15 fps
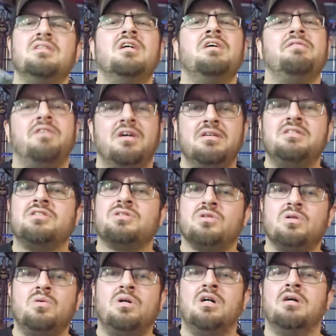If I
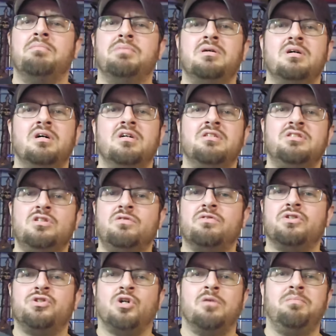screw up, a
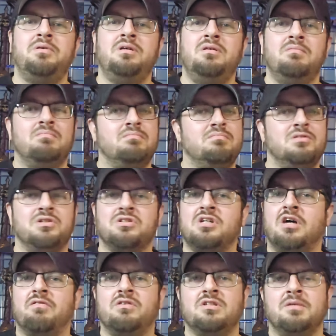silver Sharpie just
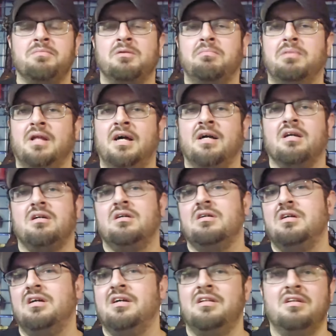covers up the black
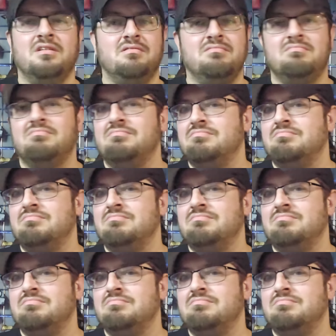and it